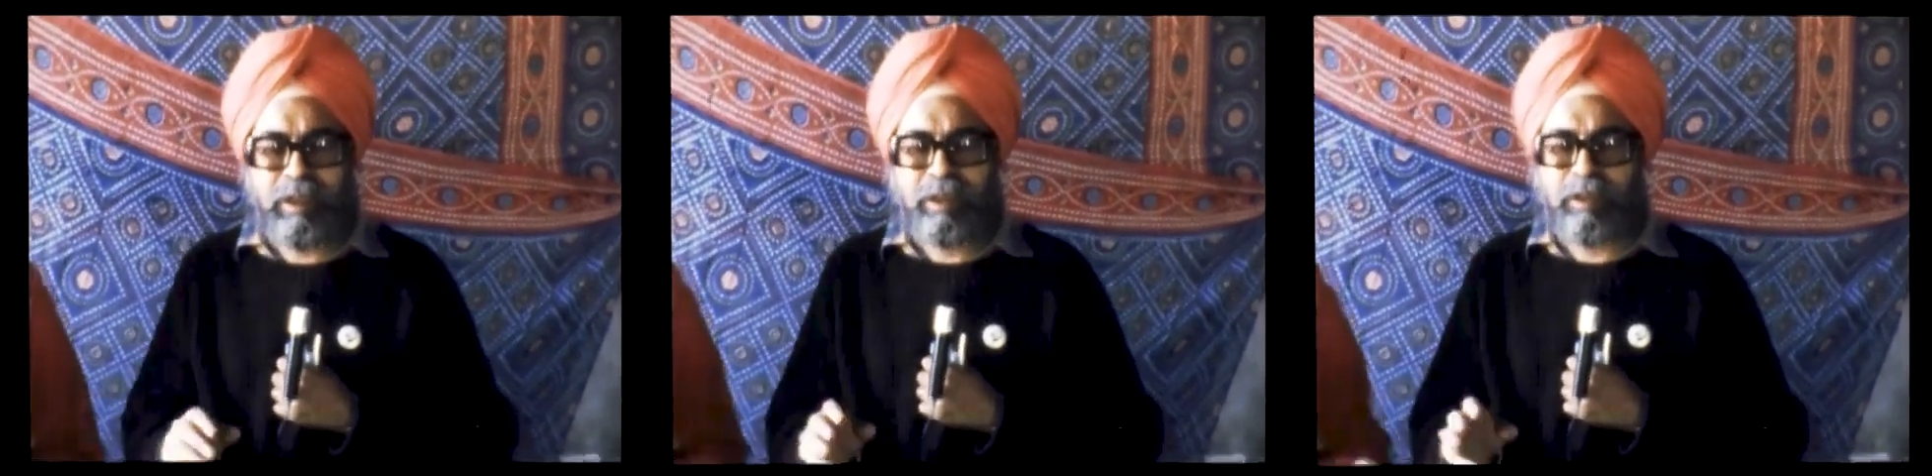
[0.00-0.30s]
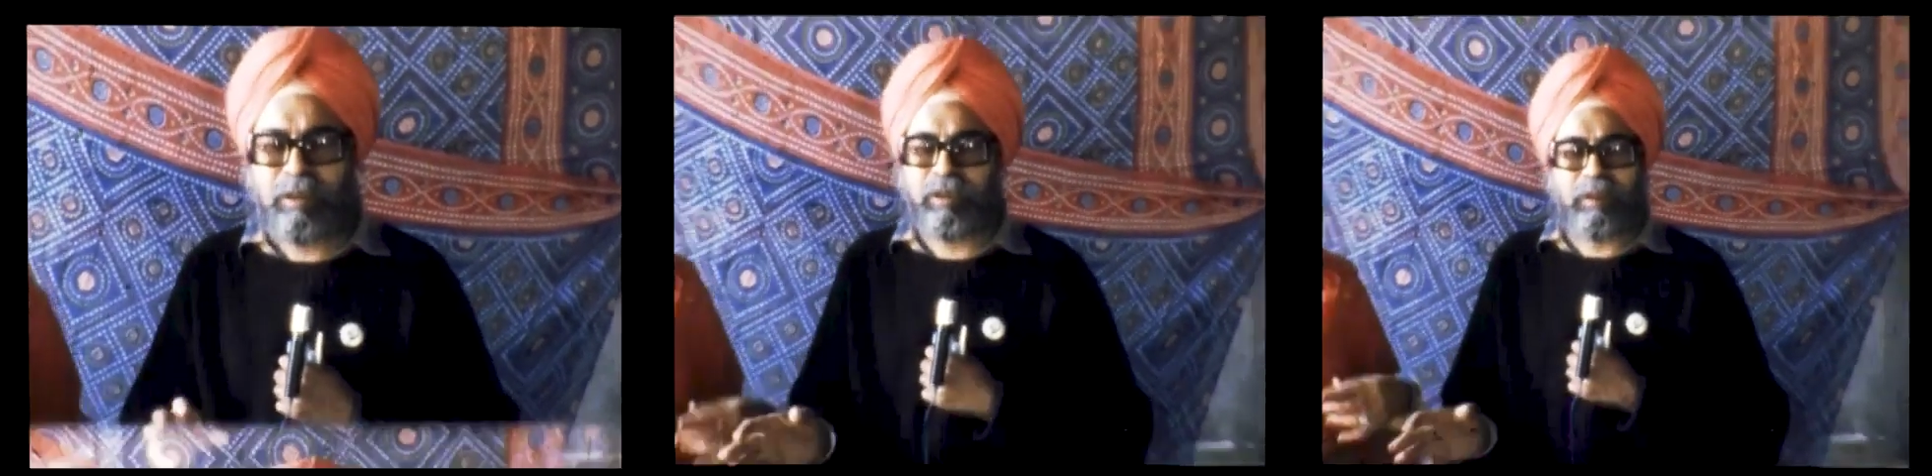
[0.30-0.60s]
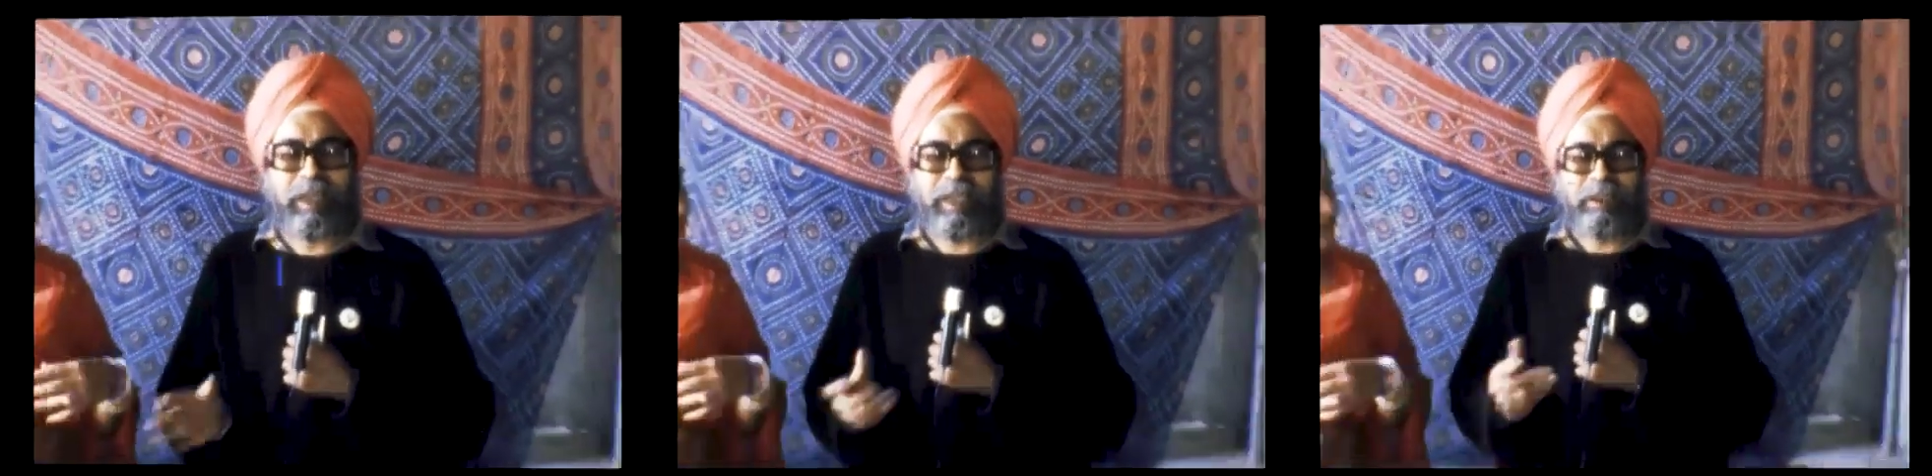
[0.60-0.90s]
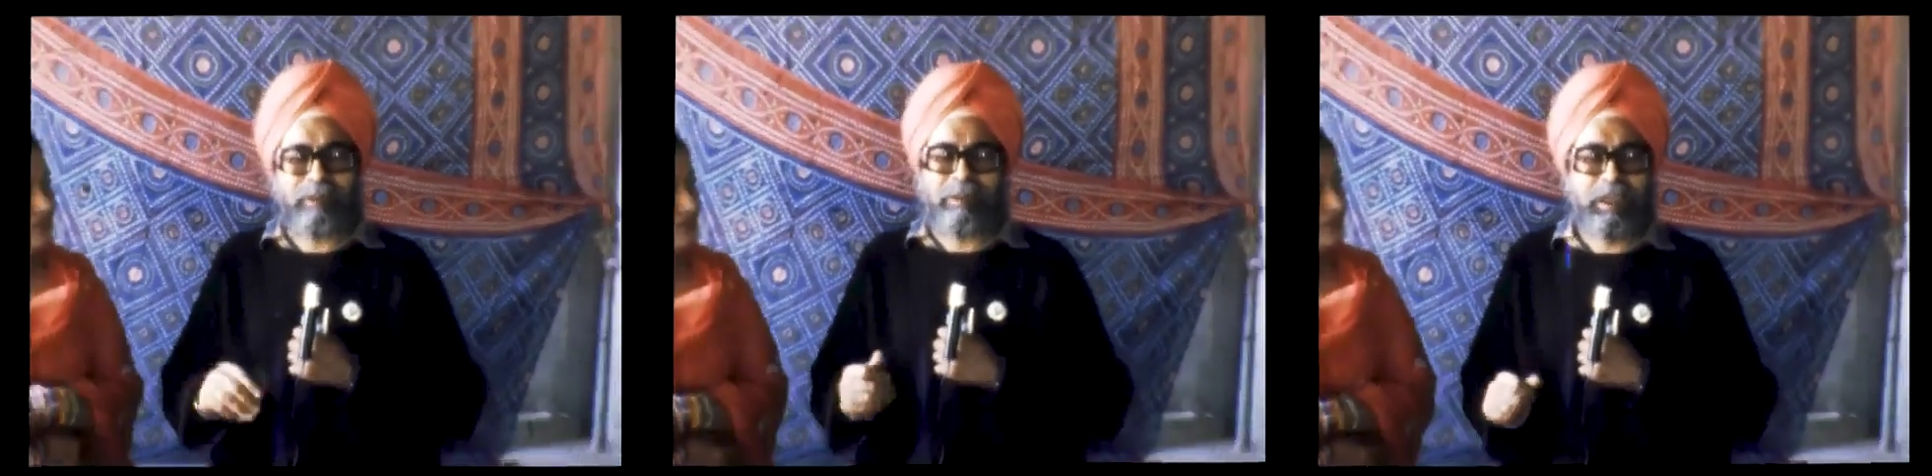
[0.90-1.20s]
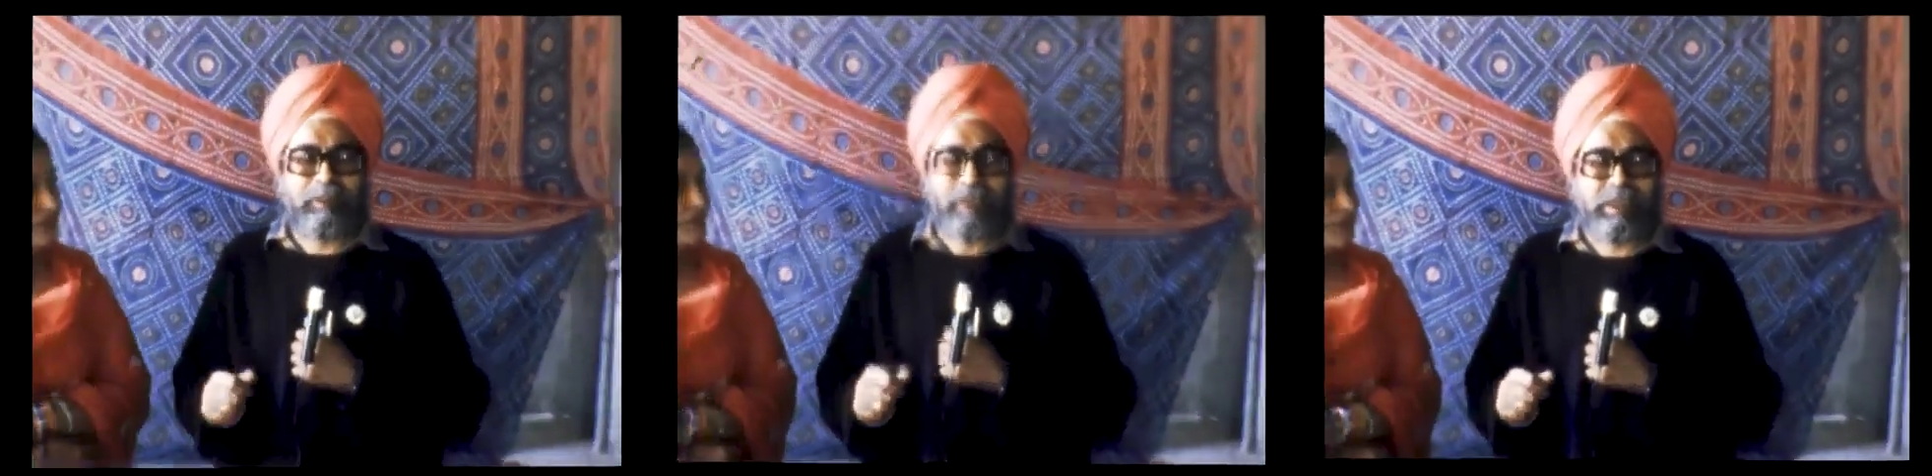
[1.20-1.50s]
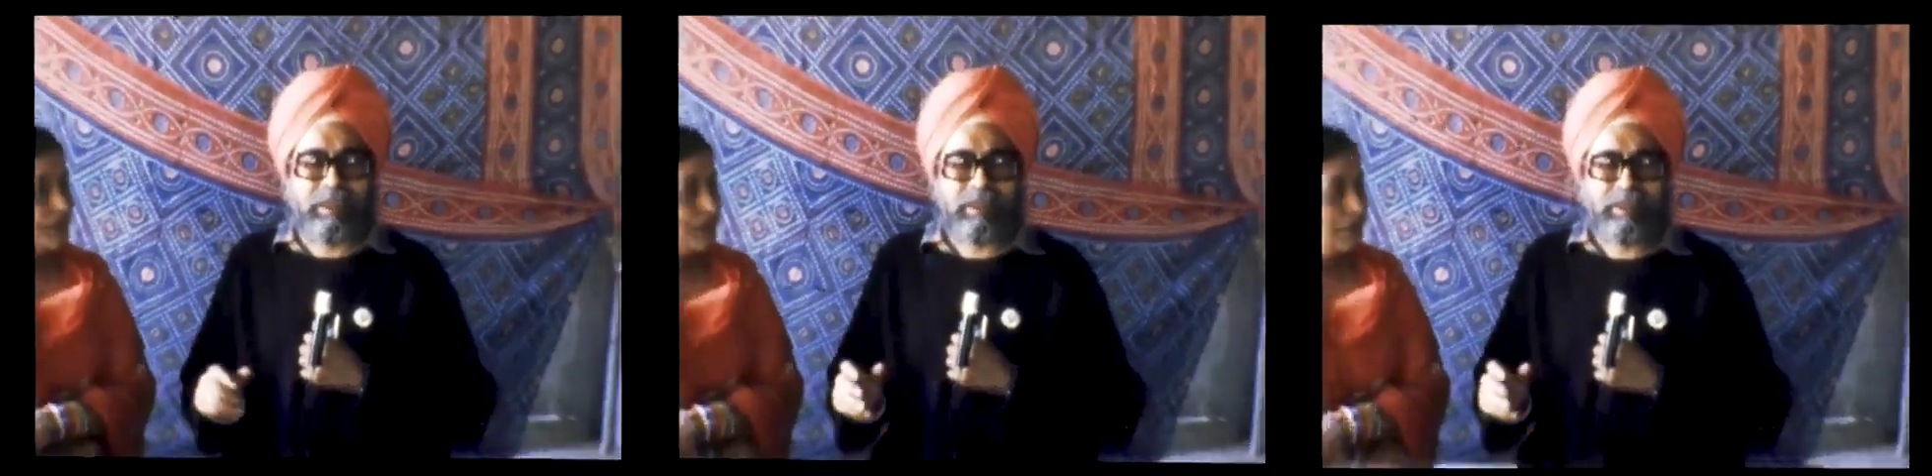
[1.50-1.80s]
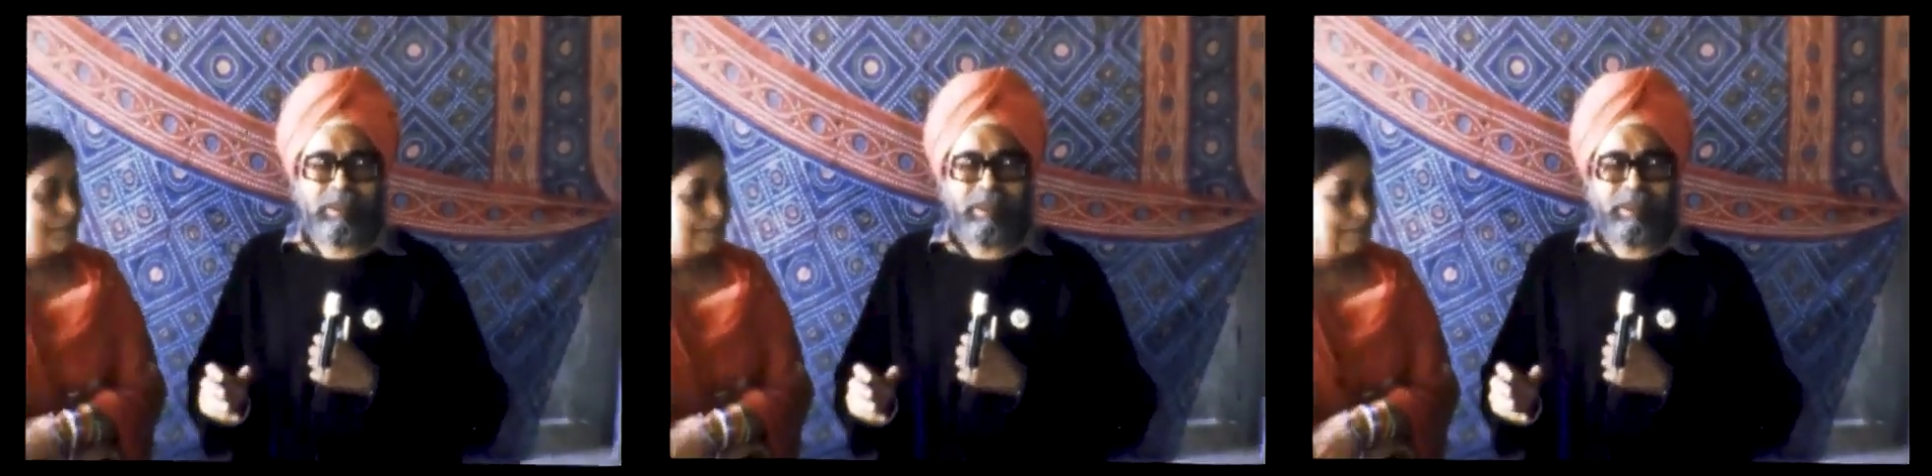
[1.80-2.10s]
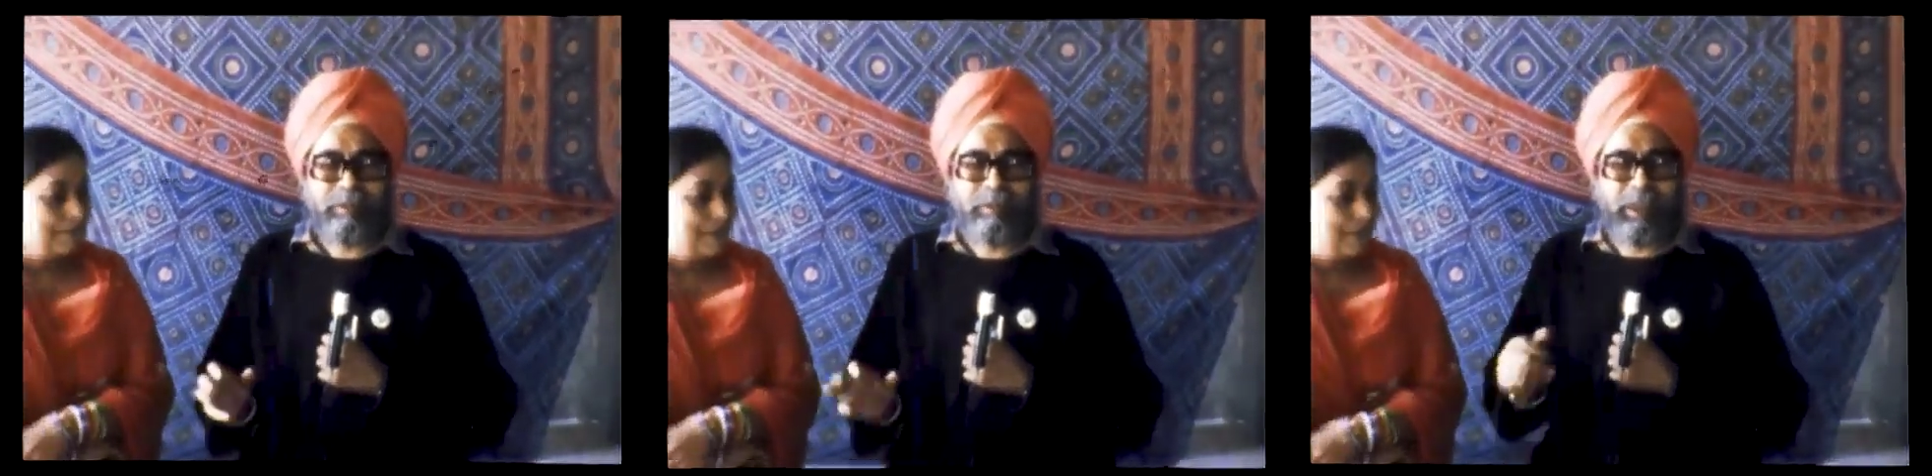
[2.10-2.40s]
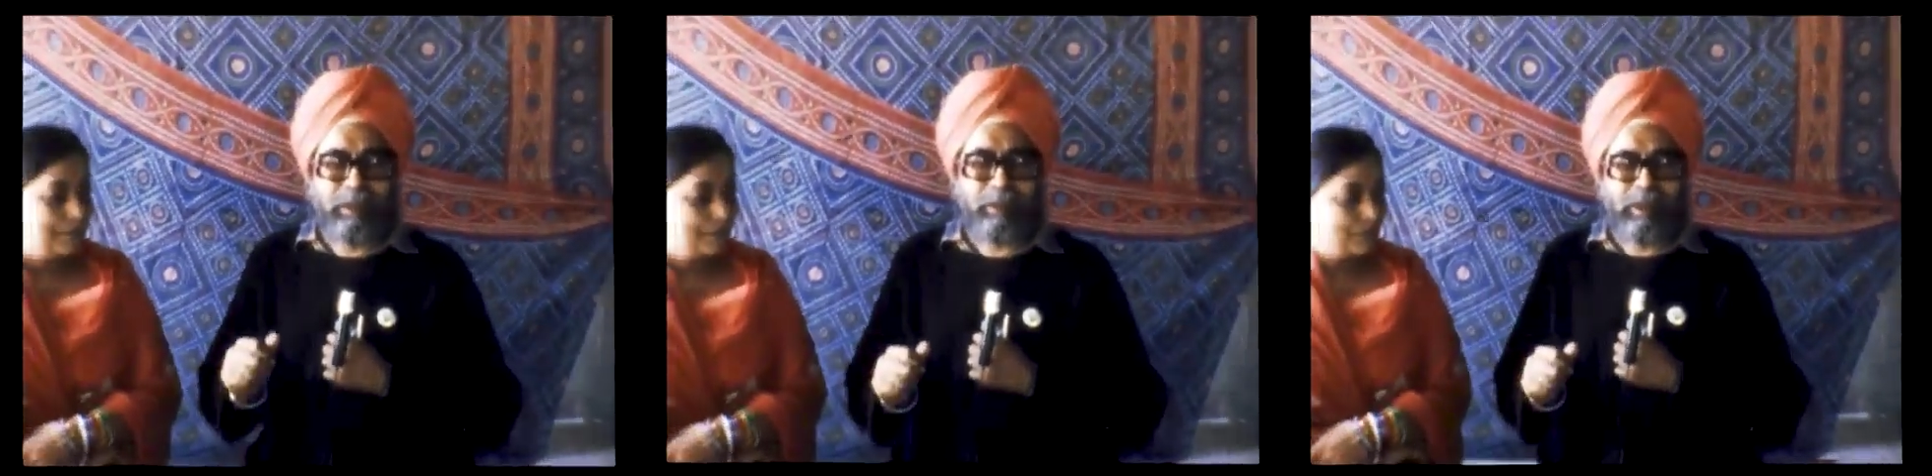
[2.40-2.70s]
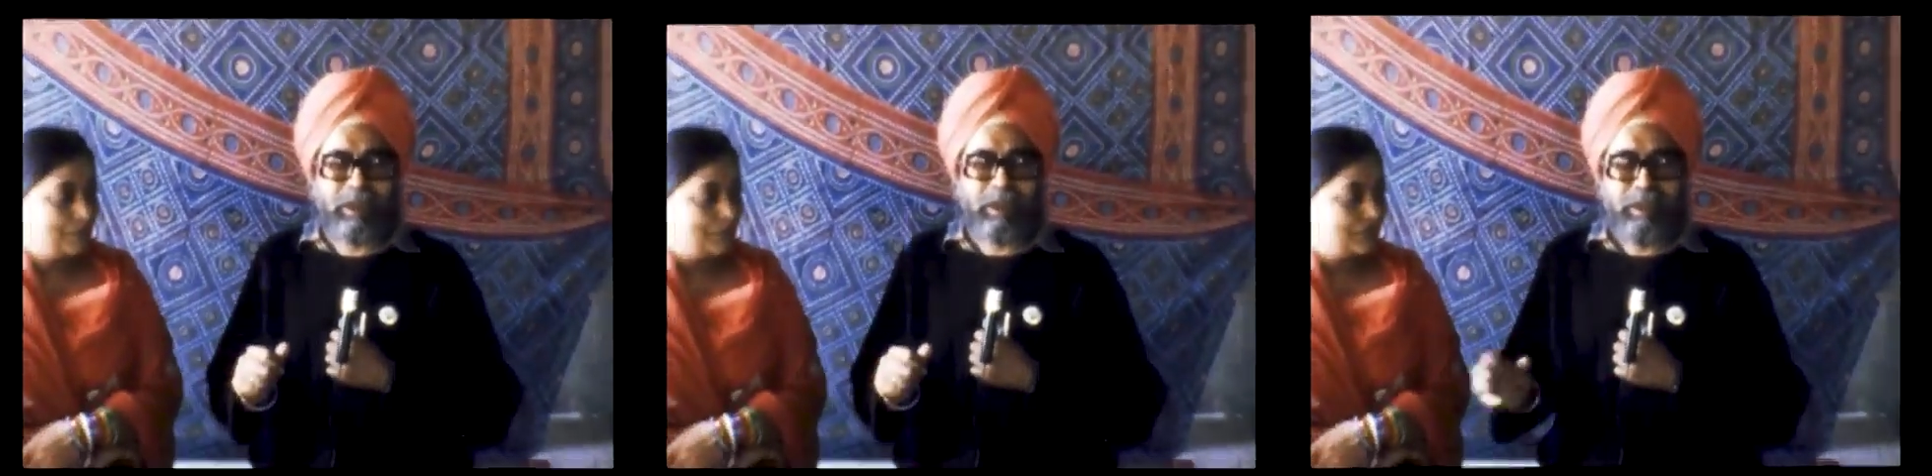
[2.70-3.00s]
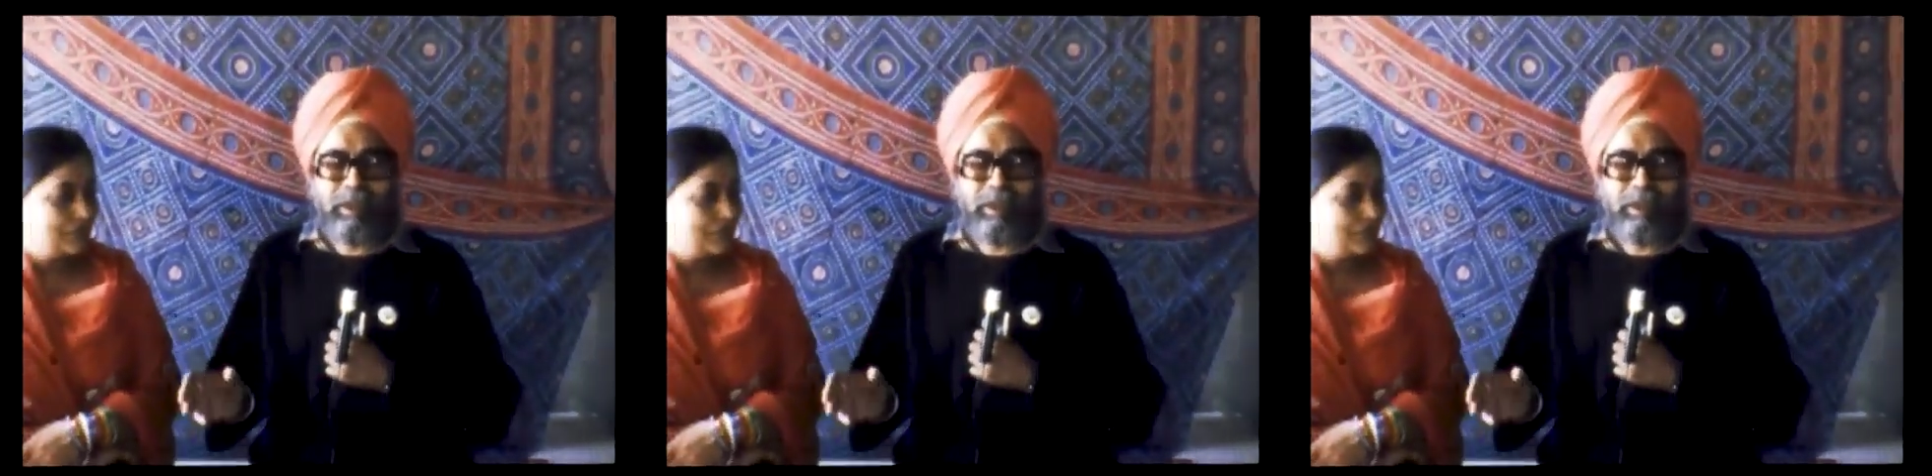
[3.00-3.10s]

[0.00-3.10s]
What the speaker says: So Murthy Bhai got very pleased, very honored.